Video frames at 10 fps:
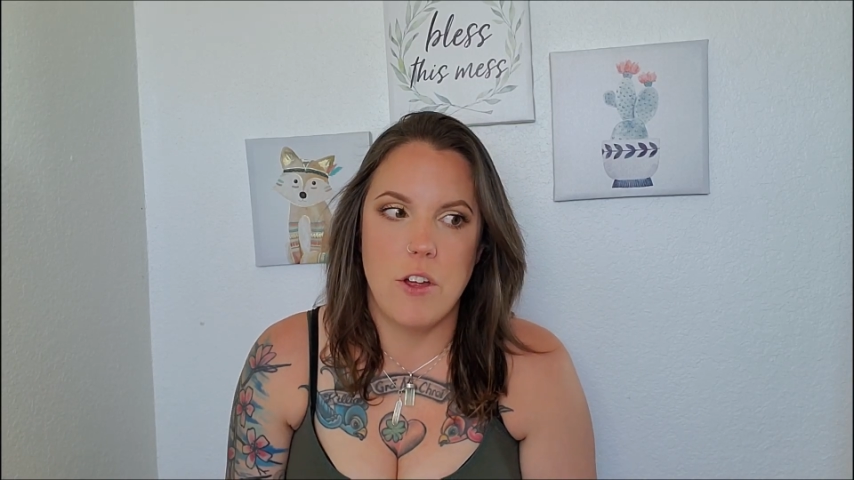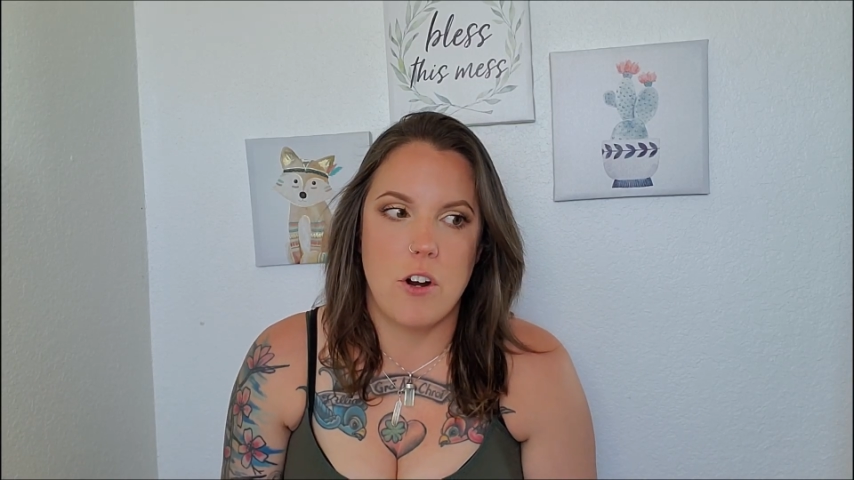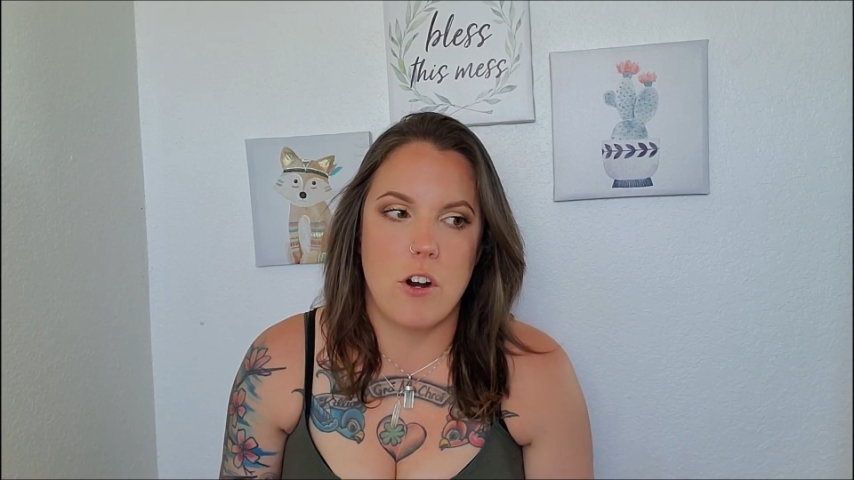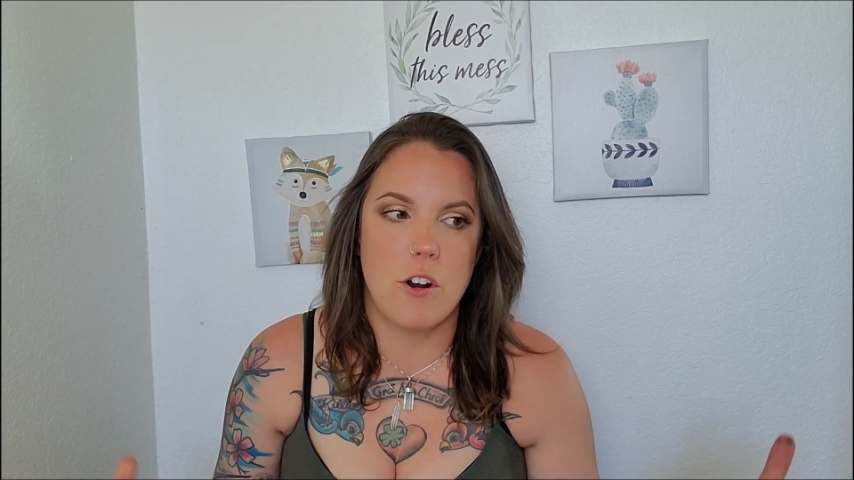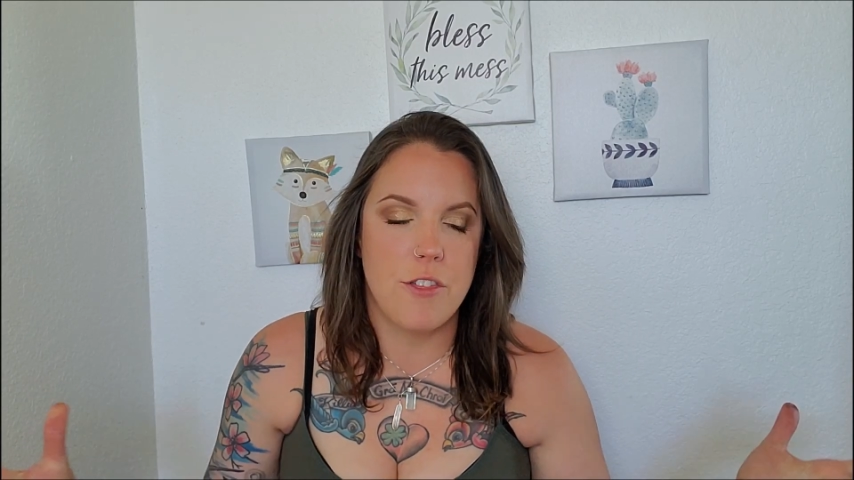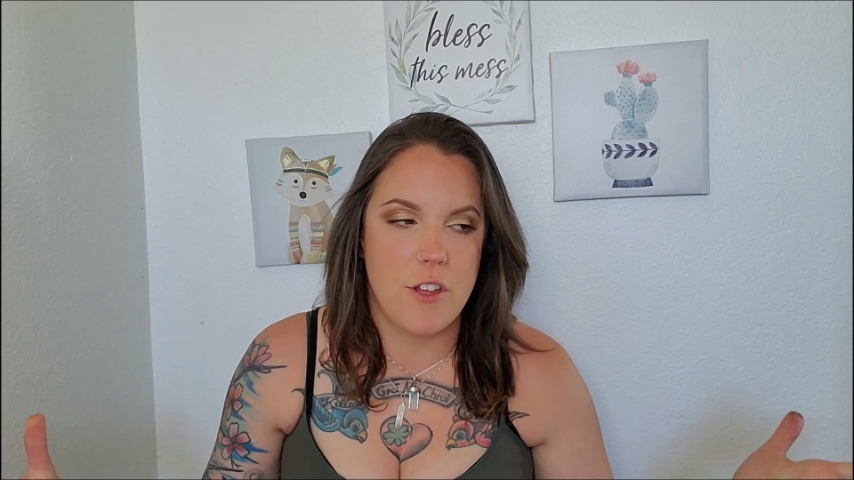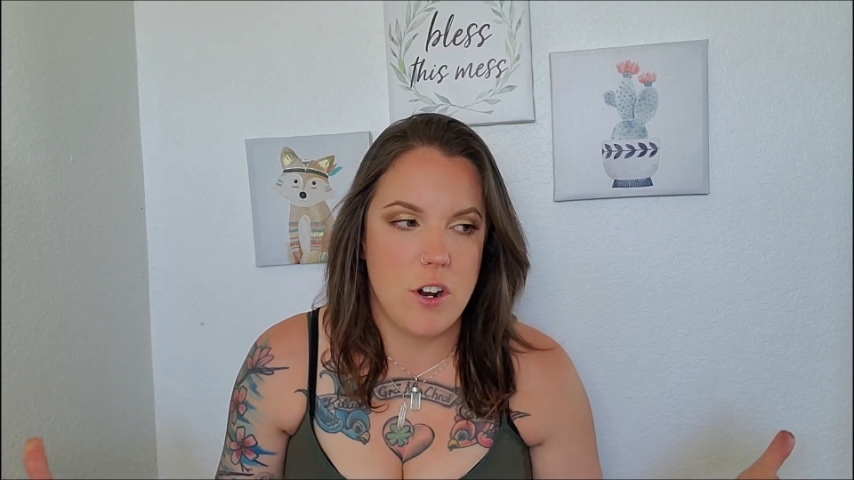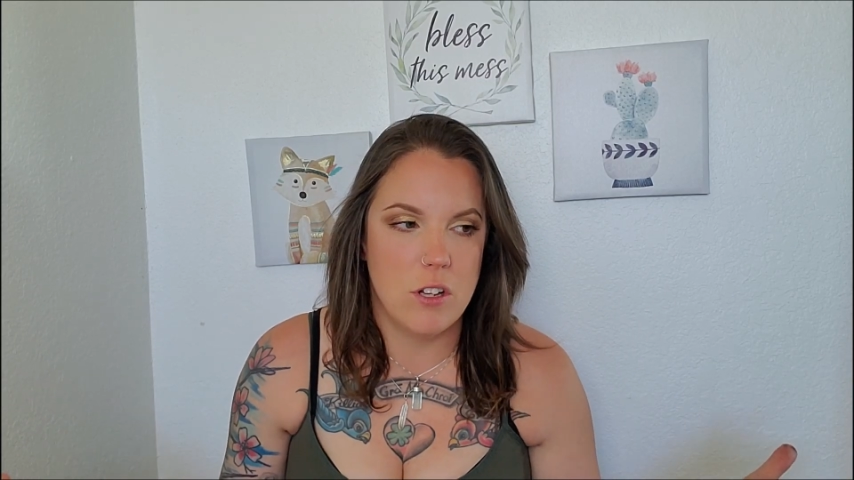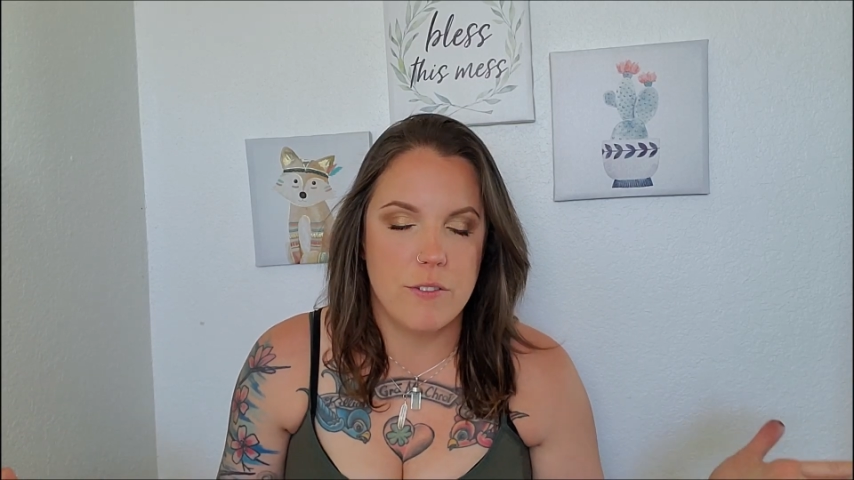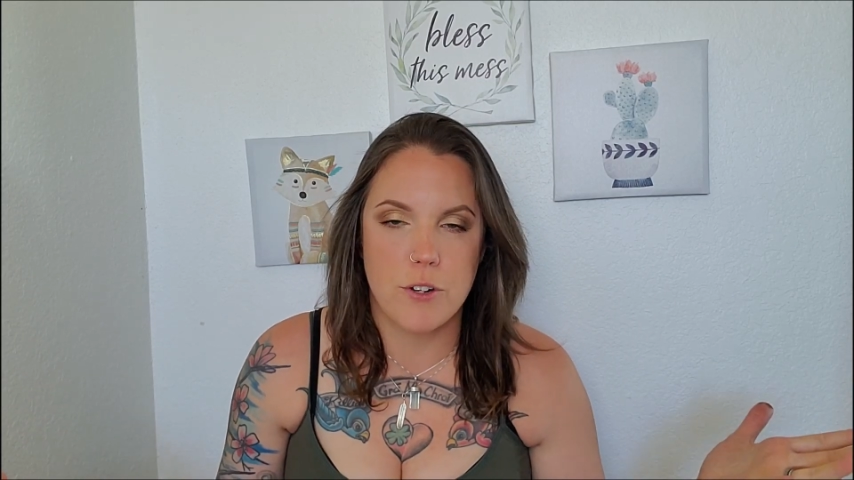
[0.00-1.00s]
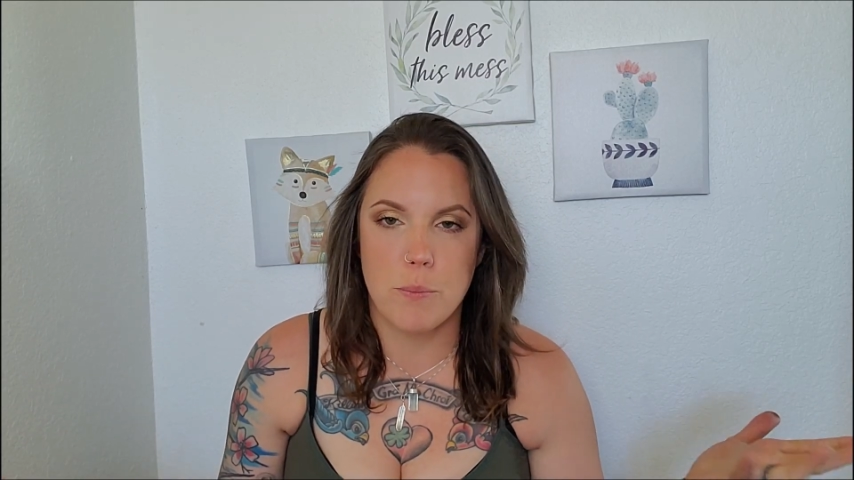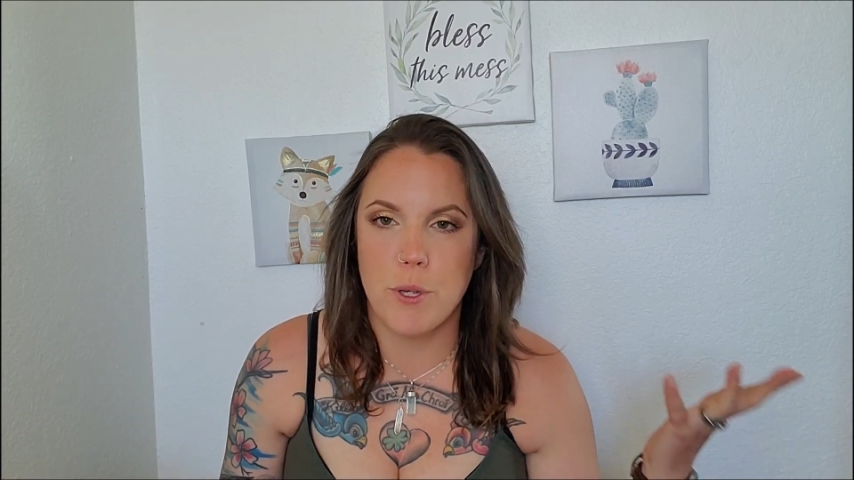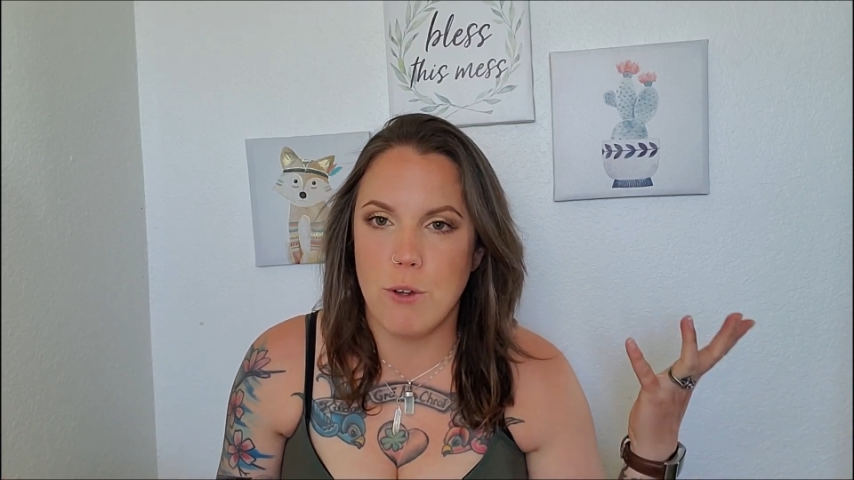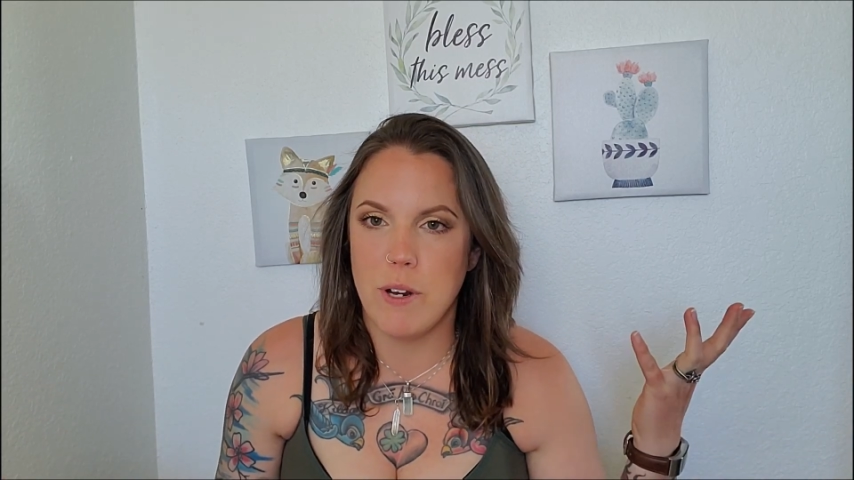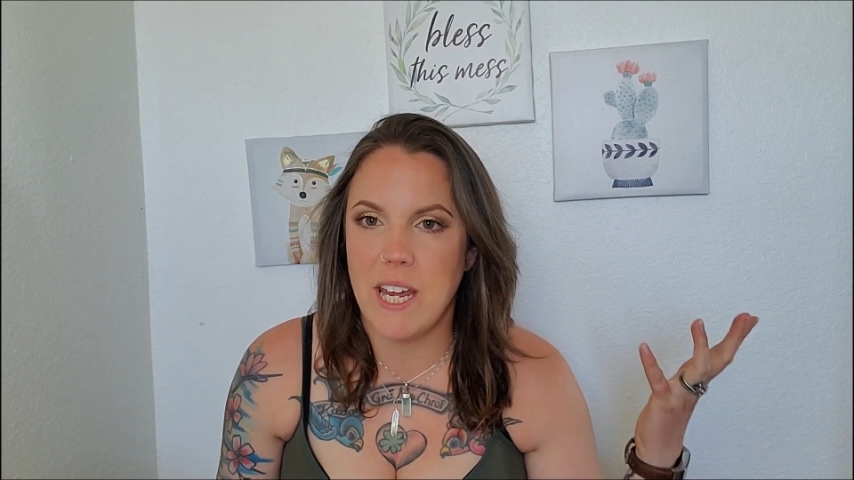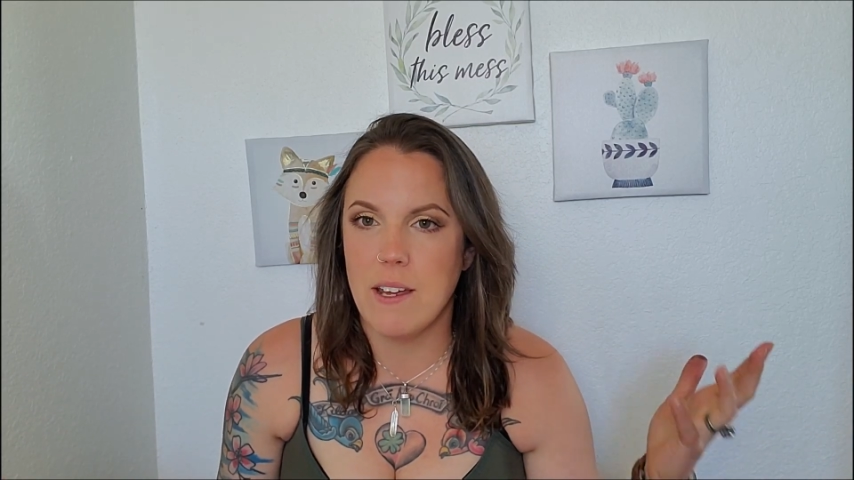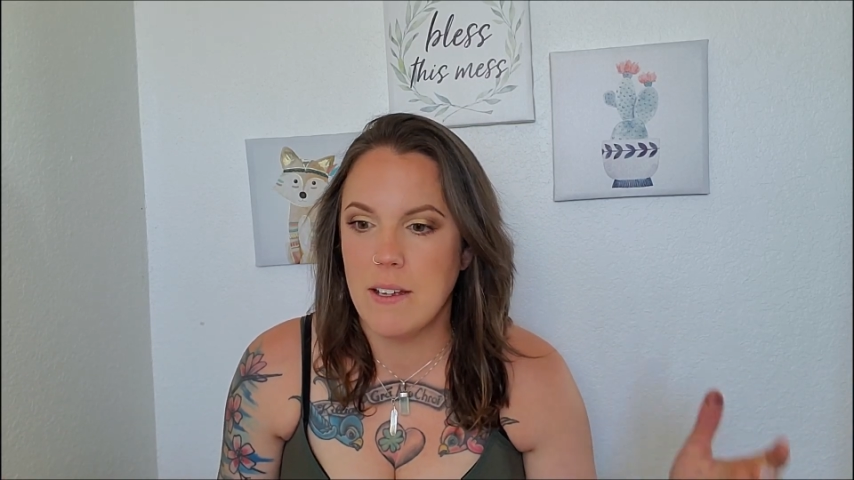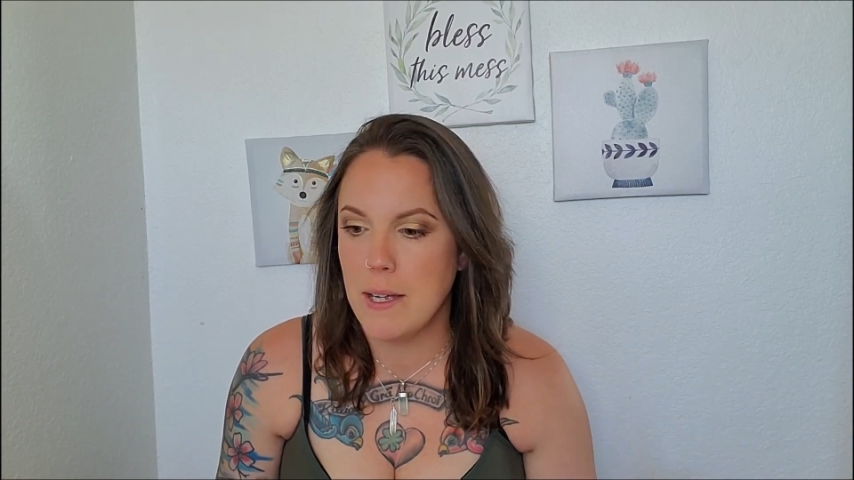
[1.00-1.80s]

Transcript: earth and all of her beauty.